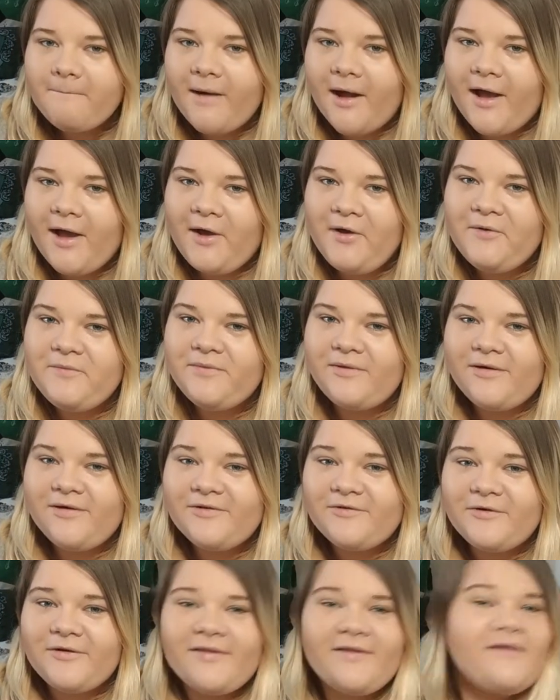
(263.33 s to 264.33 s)
but I hope you
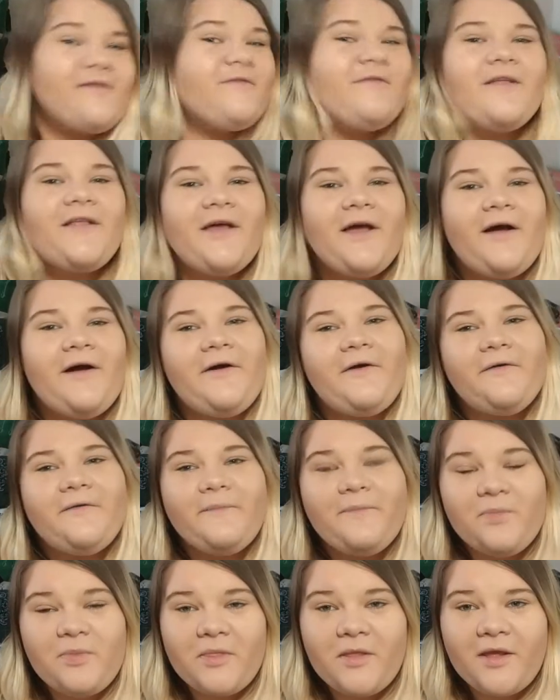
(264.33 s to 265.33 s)
enjoyed this
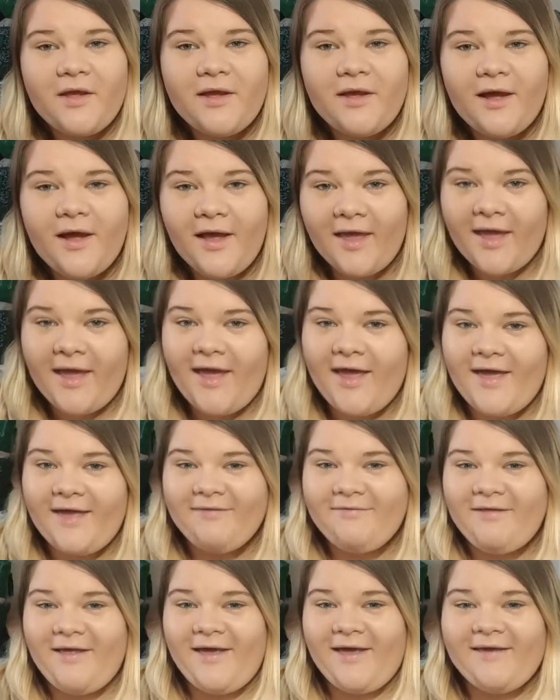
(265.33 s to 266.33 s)
video. Okay,
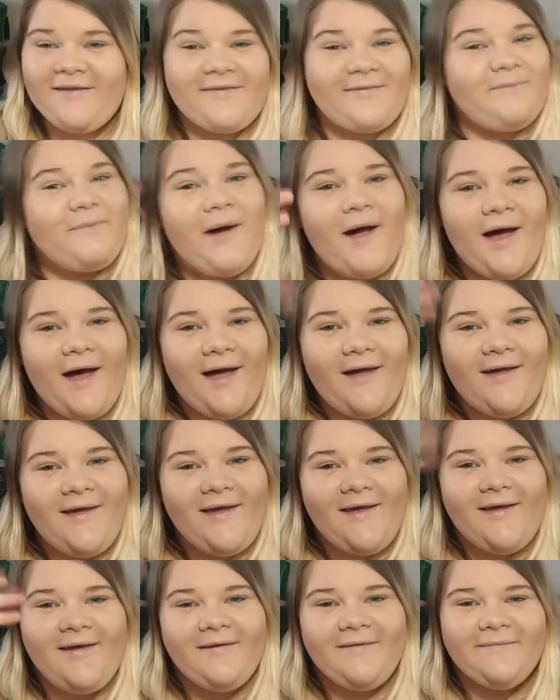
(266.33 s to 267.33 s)
thanks,
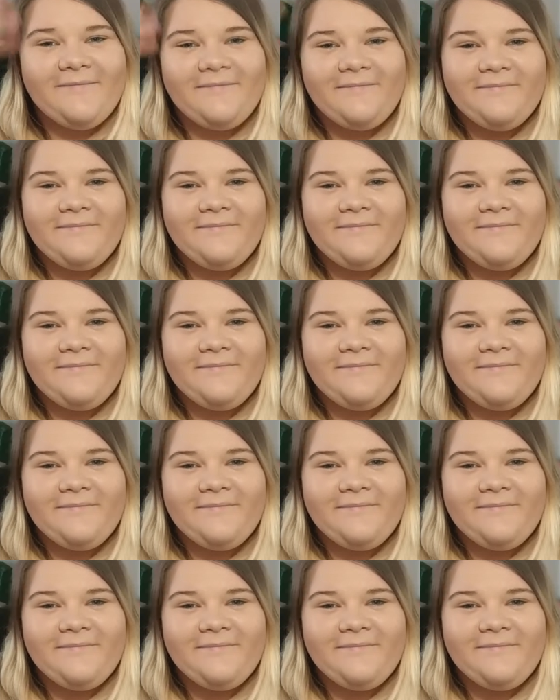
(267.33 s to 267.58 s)
bye.